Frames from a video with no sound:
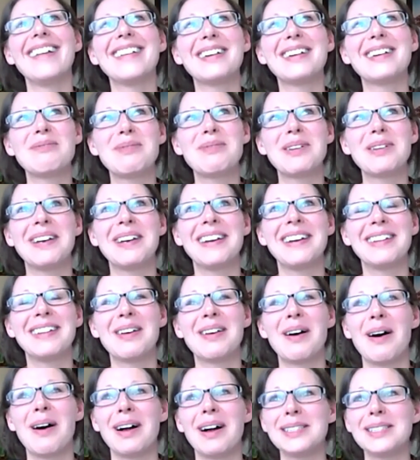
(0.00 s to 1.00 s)
like being in the
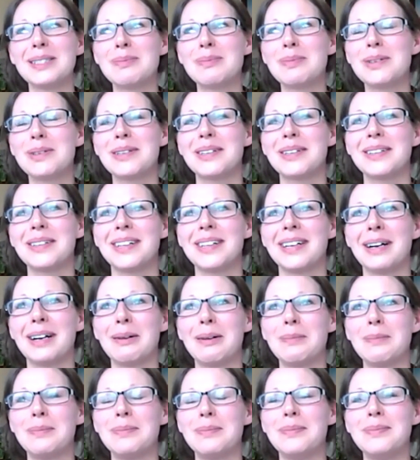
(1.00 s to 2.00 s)
hospital.
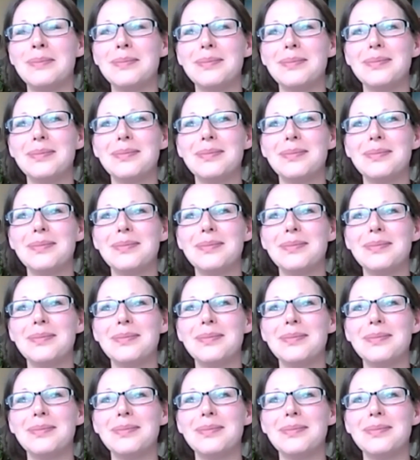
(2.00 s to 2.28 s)
Um,